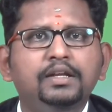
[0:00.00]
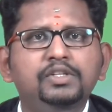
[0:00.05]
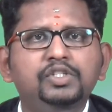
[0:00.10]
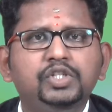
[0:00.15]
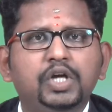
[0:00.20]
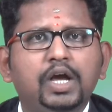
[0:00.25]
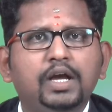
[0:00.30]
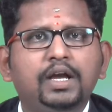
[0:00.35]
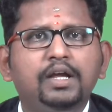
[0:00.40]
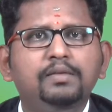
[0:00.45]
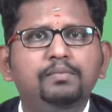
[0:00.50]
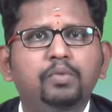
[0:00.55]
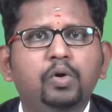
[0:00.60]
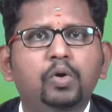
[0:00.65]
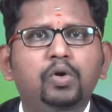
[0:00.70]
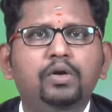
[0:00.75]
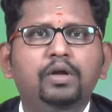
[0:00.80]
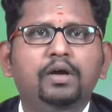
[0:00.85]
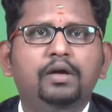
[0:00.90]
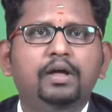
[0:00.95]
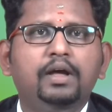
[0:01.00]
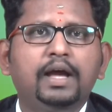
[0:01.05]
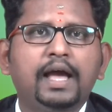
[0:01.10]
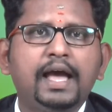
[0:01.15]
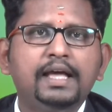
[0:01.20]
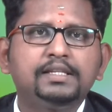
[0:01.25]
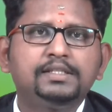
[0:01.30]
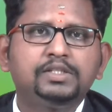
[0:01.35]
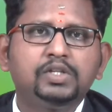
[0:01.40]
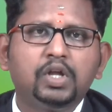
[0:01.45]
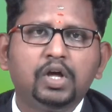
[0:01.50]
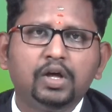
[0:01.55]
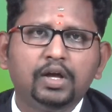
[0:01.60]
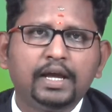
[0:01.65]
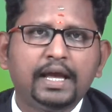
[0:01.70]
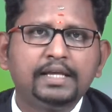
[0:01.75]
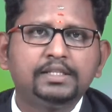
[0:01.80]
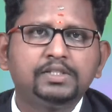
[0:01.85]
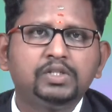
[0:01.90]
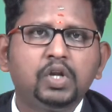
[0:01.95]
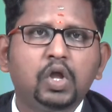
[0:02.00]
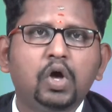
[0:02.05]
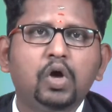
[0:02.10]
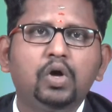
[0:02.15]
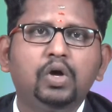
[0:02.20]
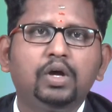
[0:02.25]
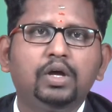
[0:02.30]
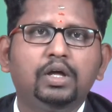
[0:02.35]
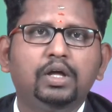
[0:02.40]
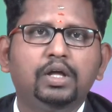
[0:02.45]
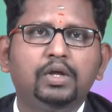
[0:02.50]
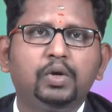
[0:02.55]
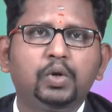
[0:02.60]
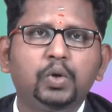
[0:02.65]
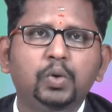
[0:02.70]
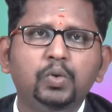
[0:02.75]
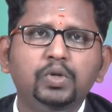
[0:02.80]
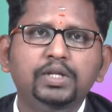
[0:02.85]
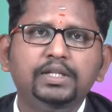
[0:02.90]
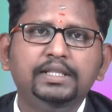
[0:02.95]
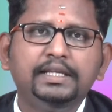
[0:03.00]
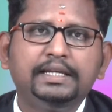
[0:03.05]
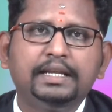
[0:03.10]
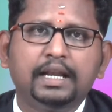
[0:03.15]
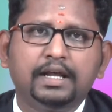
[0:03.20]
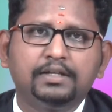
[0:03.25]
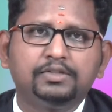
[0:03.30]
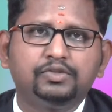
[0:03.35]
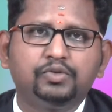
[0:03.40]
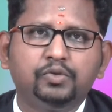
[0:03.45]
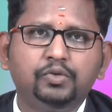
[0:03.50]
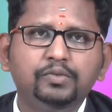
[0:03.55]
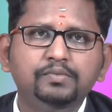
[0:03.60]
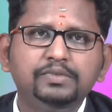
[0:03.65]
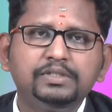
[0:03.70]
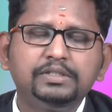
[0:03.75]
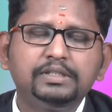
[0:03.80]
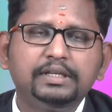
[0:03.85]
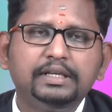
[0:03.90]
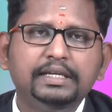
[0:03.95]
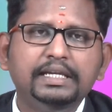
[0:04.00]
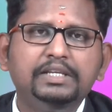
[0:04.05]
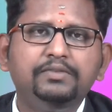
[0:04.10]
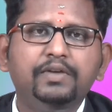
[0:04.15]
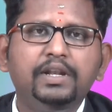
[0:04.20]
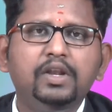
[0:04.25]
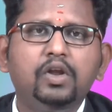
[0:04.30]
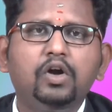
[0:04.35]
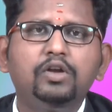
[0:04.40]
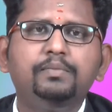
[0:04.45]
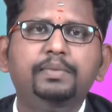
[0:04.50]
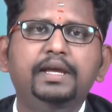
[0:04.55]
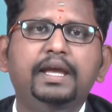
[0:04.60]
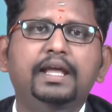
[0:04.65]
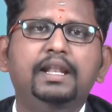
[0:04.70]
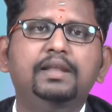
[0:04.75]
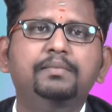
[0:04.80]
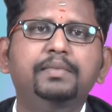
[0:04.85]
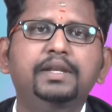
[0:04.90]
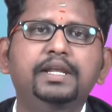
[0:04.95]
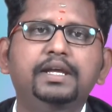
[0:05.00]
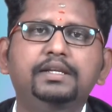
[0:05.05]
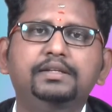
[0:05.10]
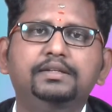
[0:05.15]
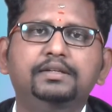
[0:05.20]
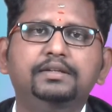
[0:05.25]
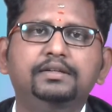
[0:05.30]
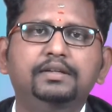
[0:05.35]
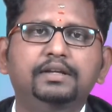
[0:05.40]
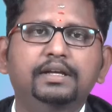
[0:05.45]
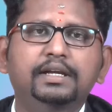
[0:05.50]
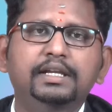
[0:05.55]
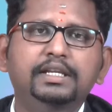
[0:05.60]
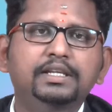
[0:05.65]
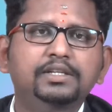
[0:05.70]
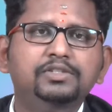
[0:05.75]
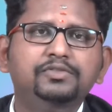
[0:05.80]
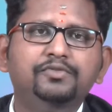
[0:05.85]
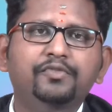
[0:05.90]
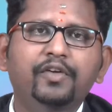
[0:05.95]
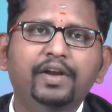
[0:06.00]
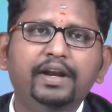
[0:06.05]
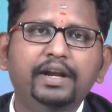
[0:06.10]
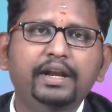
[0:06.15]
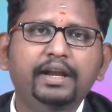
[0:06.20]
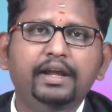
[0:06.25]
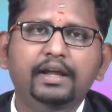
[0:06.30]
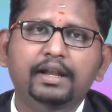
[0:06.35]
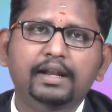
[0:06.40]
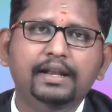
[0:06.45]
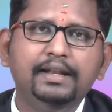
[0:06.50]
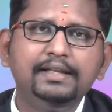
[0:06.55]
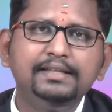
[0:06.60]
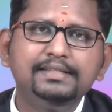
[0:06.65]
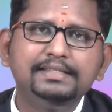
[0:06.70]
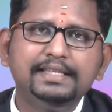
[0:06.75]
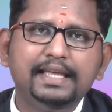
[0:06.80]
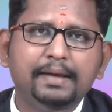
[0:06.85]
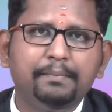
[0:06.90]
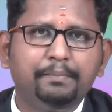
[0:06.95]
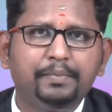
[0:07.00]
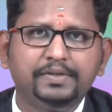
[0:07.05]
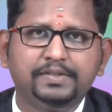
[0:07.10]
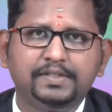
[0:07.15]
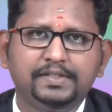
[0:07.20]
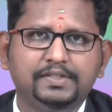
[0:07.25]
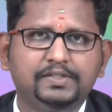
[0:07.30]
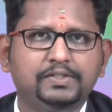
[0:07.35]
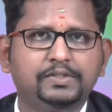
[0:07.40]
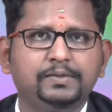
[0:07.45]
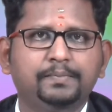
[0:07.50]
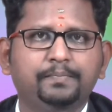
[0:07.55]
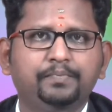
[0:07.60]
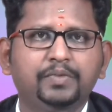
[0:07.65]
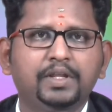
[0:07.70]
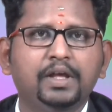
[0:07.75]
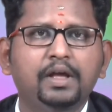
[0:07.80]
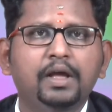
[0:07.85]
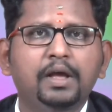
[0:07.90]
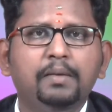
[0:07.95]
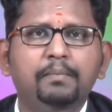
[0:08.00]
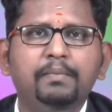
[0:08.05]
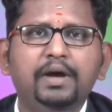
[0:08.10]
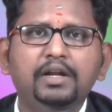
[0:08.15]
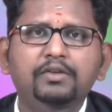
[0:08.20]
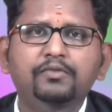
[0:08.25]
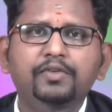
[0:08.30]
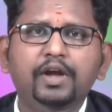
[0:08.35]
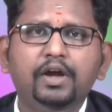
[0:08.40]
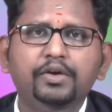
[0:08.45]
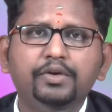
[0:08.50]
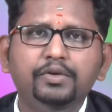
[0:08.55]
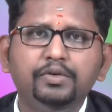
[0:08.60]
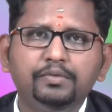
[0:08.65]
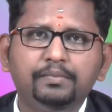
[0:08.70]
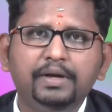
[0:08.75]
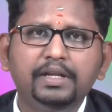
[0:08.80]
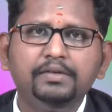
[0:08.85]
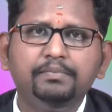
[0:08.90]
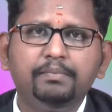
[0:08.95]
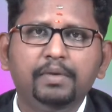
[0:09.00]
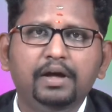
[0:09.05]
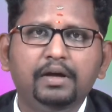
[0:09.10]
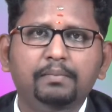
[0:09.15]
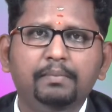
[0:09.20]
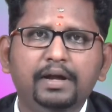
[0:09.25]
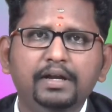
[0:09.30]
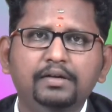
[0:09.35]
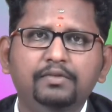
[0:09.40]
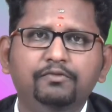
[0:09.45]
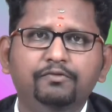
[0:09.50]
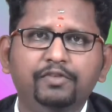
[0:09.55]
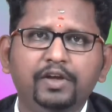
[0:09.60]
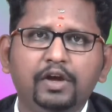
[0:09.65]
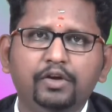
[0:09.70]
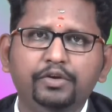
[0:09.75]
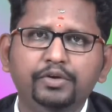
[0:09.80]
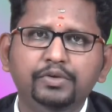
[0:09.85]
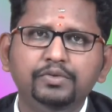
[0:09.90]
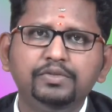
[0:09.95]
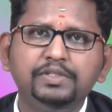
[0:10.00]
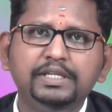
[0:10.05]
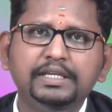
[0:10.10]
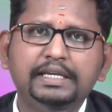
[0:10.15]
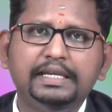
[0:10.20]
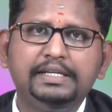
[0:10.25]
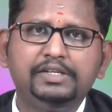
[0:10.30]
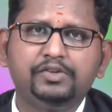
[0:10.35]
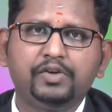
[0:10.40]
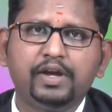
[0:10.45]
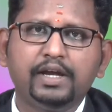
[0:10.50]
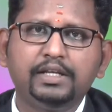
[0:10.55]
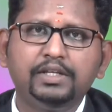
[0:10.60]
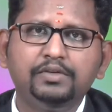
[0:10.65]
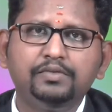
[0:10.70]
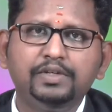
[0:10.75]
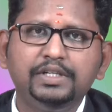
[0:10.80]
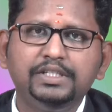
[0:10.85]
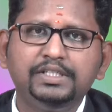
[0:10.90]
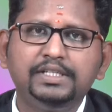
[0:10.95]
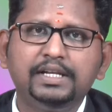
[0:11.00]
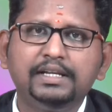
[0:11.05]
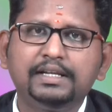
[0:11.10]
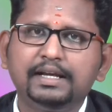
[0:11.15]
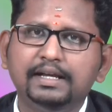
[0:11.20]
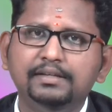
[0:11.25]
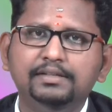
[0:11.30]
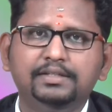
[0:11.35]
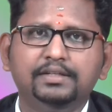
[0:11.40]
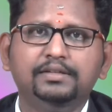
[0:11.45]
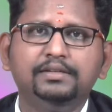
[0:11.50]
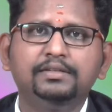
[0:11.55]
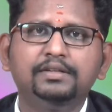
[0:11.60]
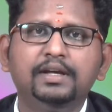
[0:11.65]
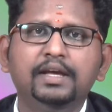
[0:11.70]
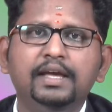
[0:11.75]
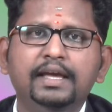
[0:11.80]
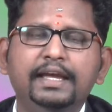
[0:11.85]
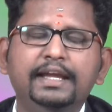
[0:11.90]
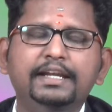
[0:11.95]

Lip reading: In jargon board has long ruled the classrooms. It will not be eliminated. It is very less emphasis. But we are using interactive digital content.